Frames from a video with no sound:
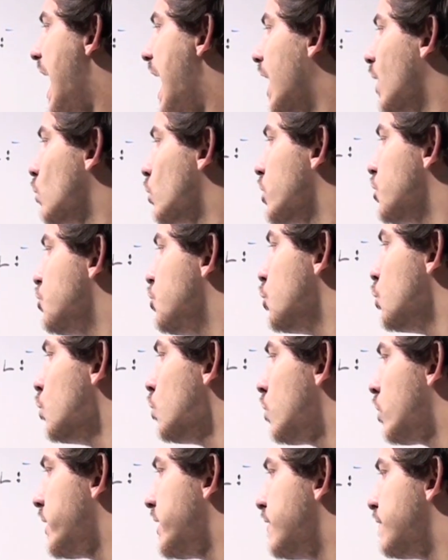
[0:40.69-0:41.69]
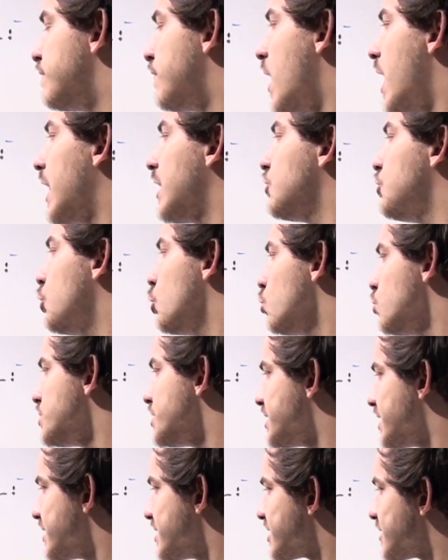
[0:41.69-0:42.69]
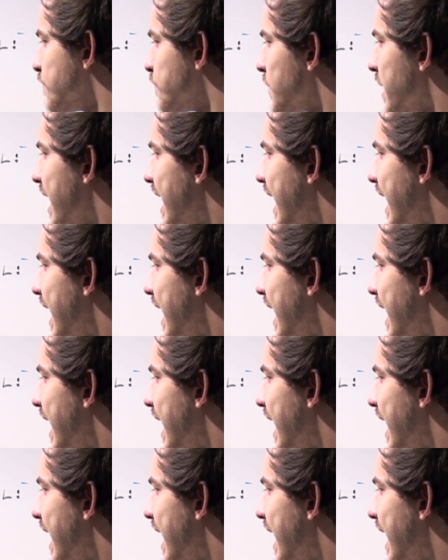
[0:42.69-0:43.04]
our nucleophile uses